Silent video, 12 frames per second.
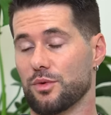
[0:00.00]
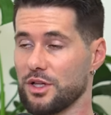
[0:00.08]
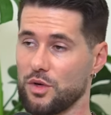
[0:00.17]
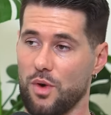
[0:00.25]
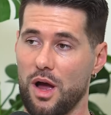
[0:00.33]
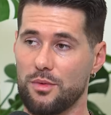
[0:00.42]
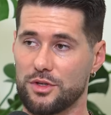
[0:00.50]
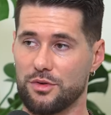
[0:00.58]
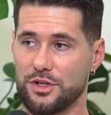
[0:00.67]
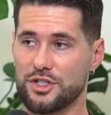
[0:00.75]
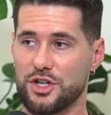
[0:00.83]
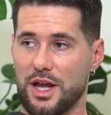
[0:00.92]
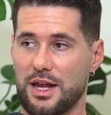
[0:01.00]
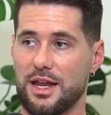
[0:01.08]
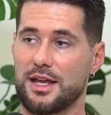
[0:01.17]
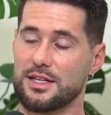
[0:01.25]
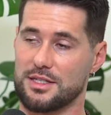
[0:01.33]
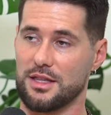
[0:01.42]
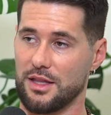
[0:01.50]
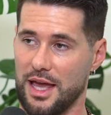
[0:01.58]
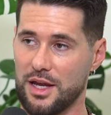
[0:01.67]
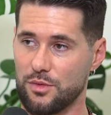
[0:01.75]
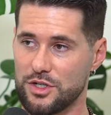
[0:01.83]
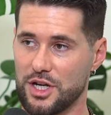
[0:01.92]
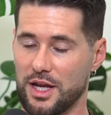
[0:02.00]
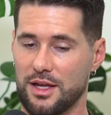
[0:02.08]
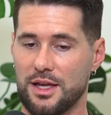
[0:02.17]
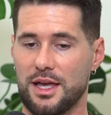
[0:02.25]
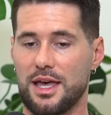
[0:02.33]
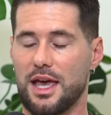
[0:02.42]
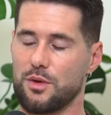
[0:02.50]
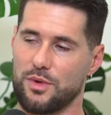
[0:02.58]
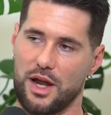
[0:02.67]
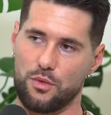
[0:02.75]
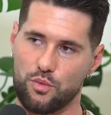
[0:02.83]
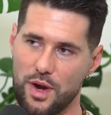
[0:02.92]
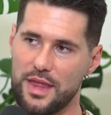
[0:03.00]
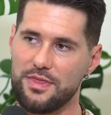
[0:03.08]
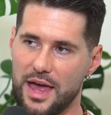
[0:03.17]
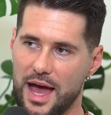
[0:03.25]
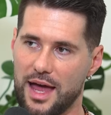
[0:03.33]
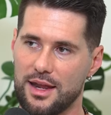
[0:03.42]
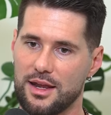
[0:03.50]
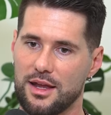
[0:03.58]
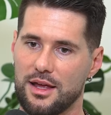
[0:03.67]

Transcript: really well with Christianity because of the languaging. And when I read that,